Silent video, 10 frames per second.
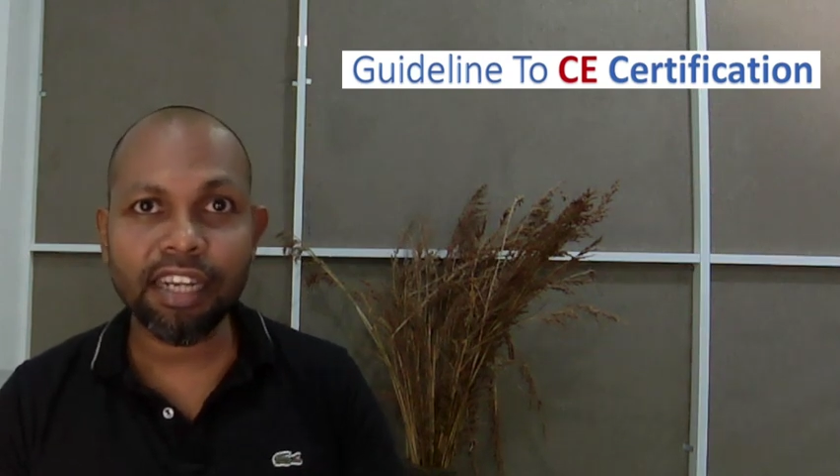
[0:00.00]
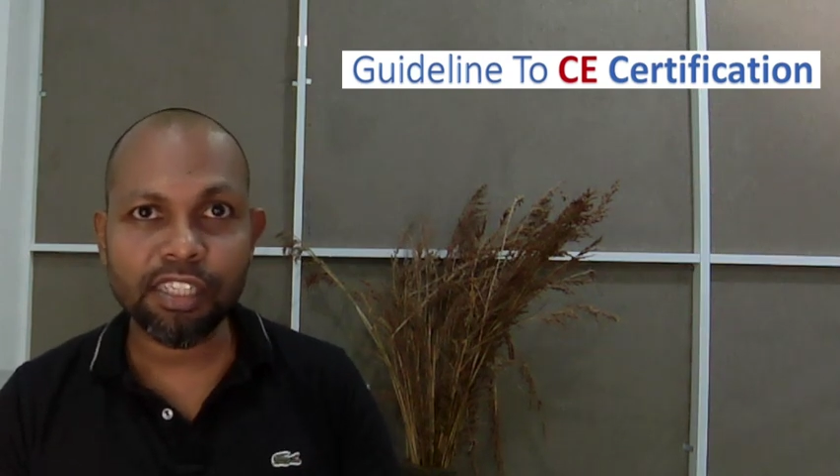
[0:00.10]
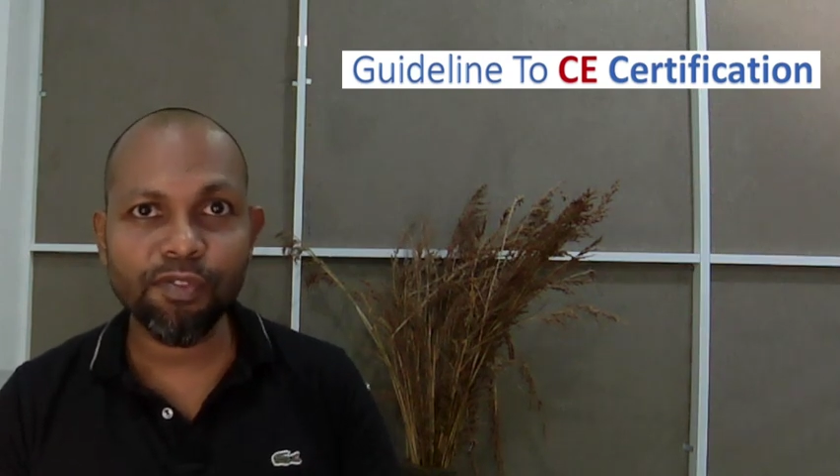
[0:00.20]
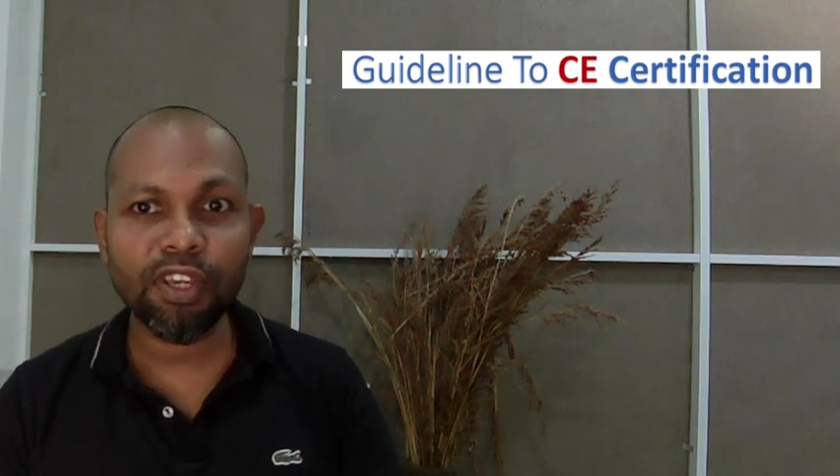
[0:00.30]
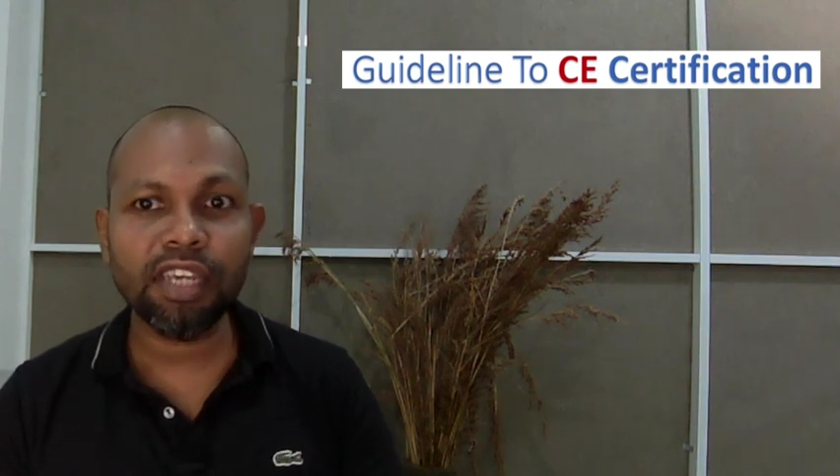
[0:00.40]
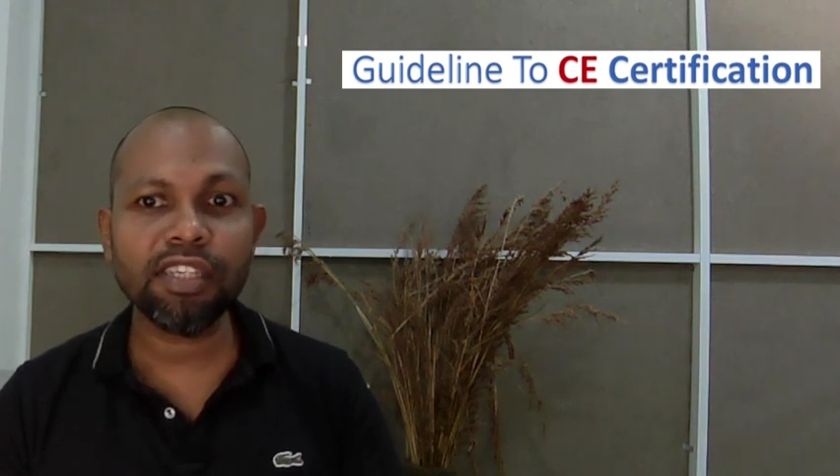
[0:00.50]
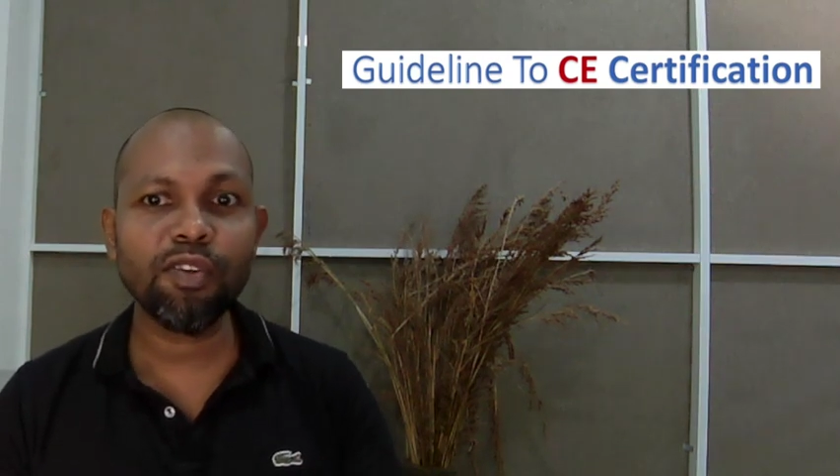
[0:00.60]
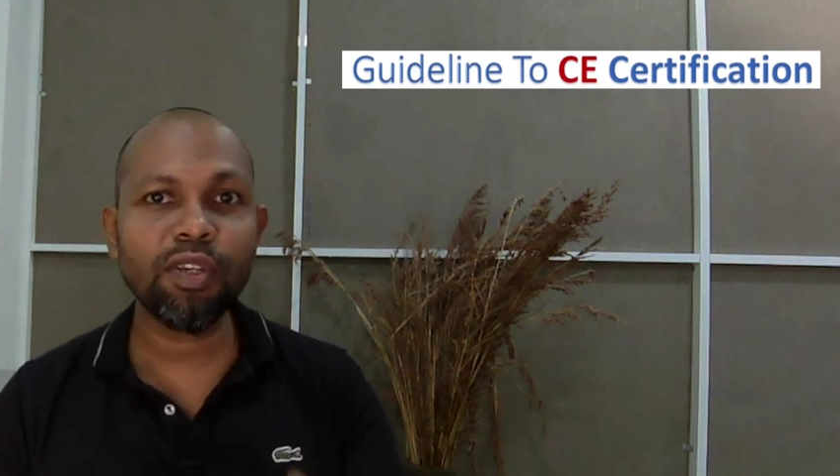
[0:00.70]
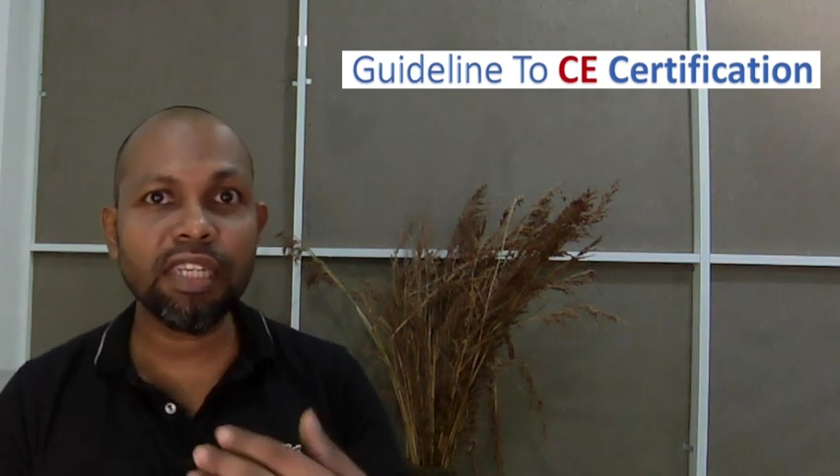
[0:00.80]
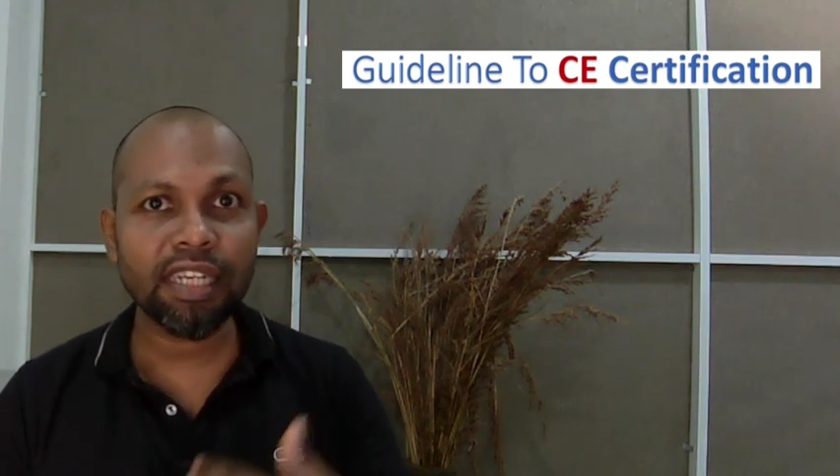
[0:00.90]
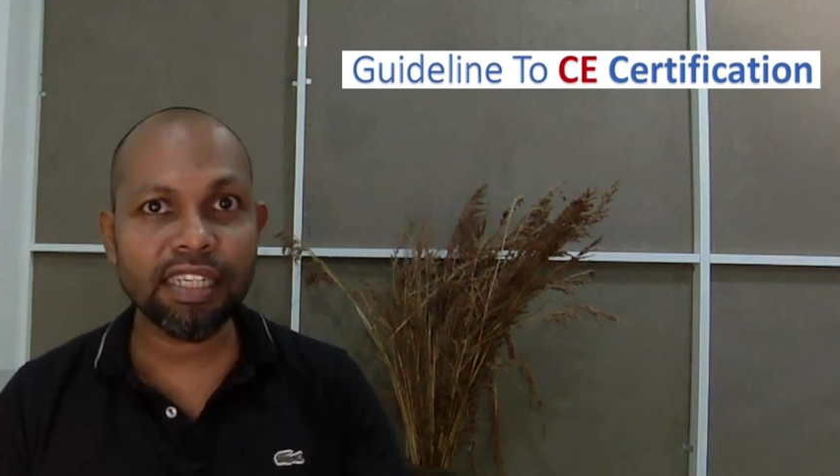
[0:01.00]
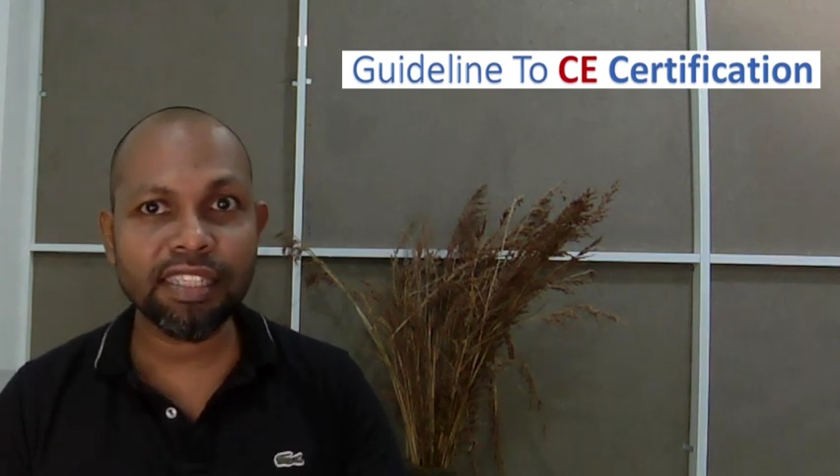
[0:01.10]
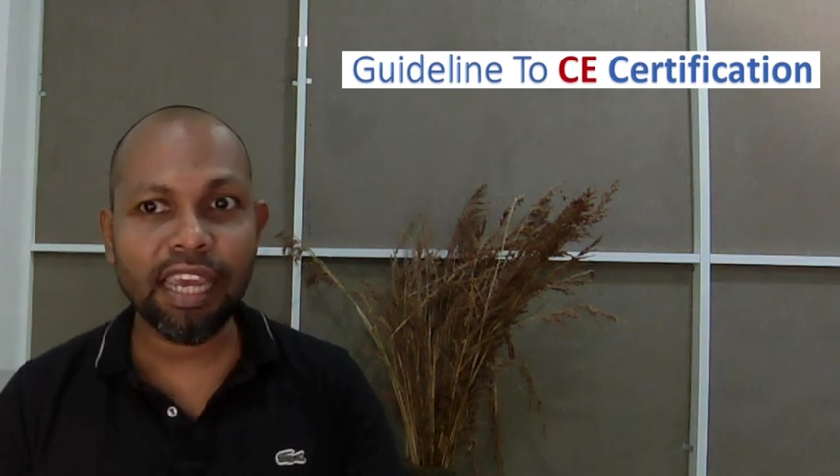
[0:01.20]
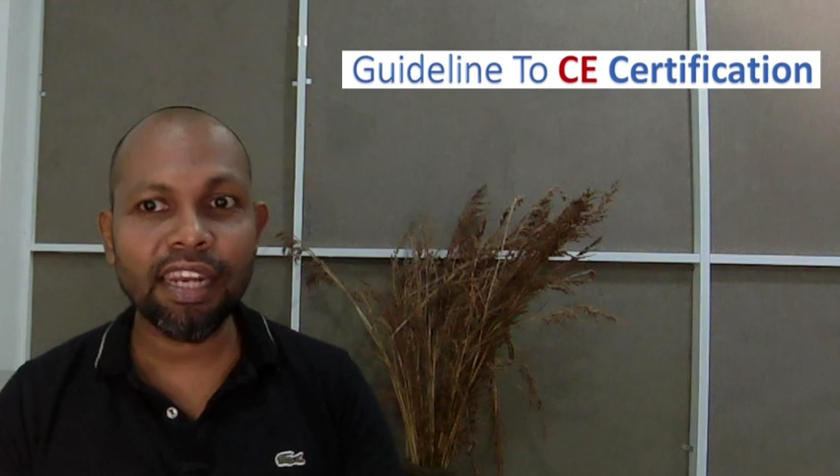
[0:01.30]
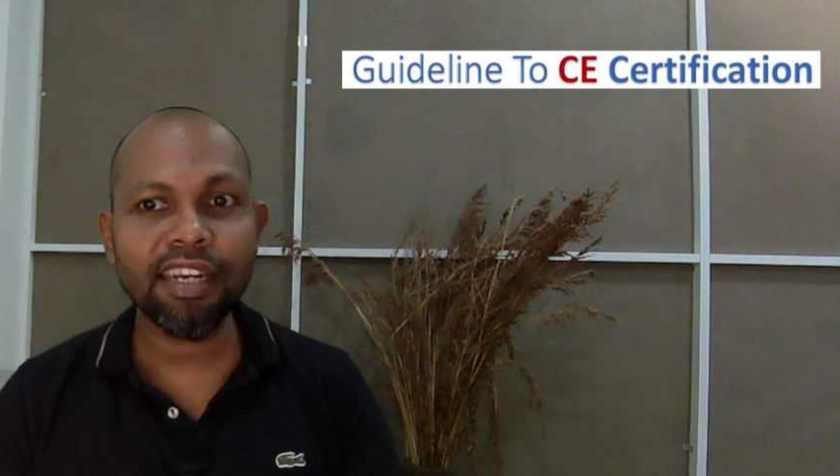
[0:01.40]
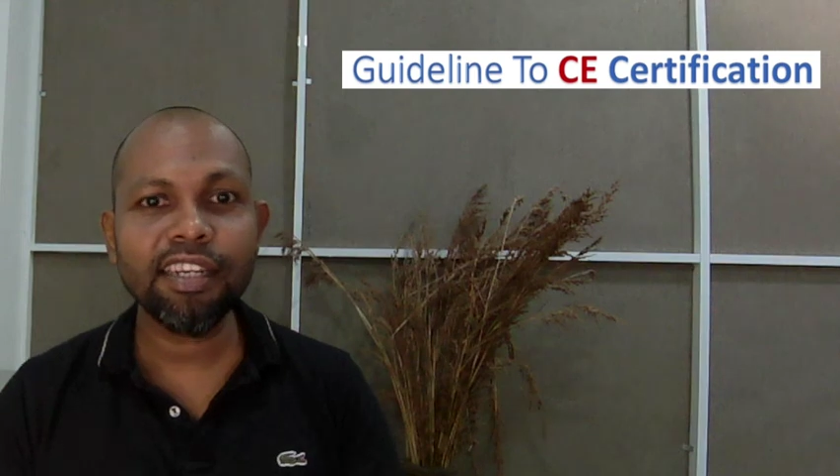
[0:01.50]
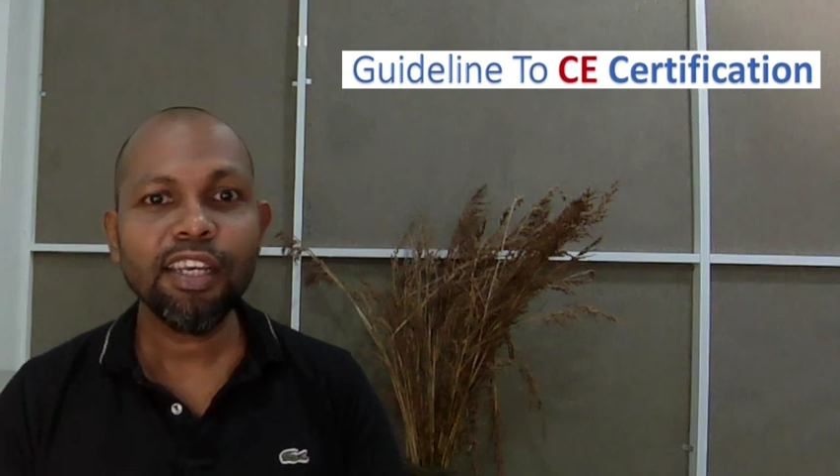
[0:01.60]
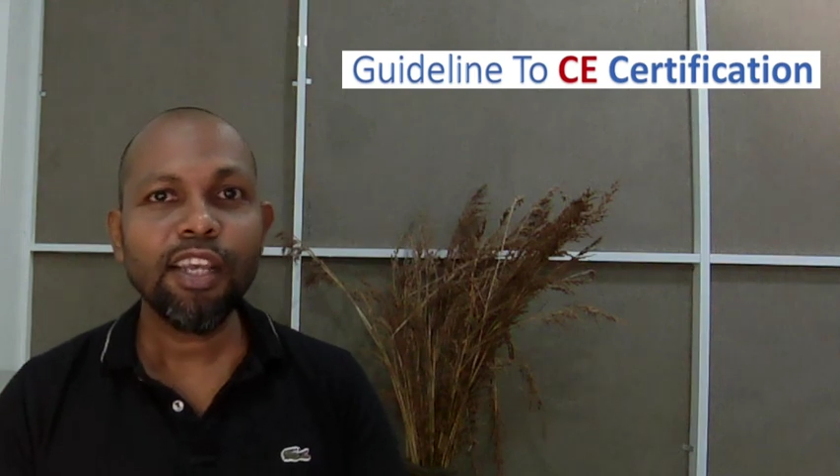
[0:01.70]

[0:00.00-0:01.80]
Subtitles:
classification or incorrect standard.